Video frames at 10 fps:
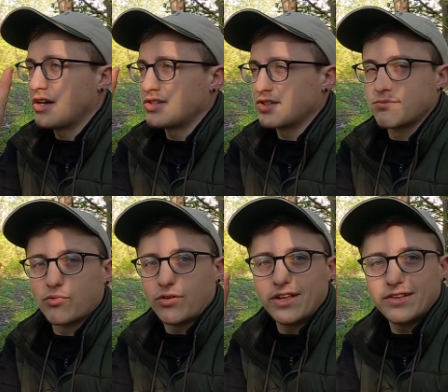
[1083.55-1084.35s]
uh, just
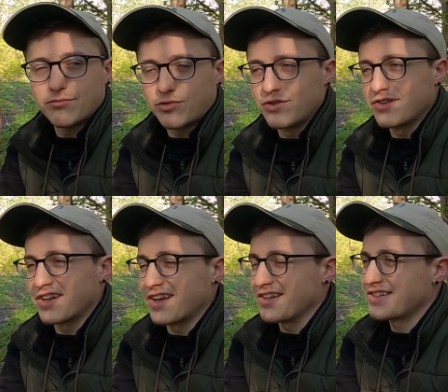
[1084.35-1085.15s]
more inwards, I
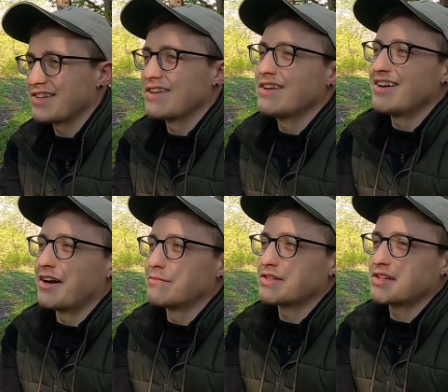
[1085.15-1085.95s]
guess,
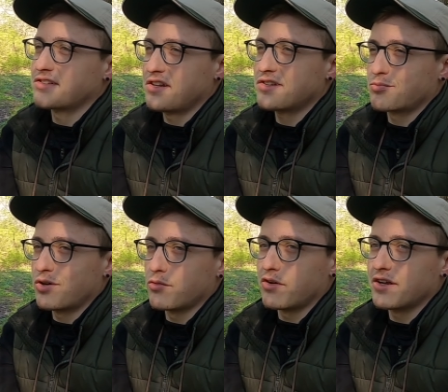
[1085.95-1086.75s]
um, just because it is a
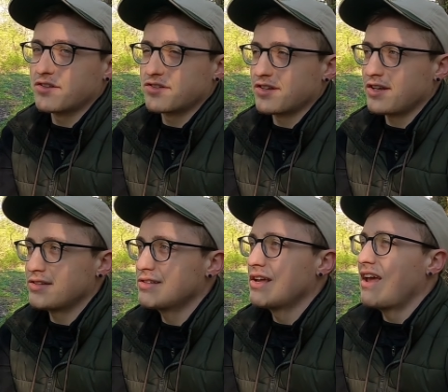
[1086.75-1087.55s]
pretty wide scene.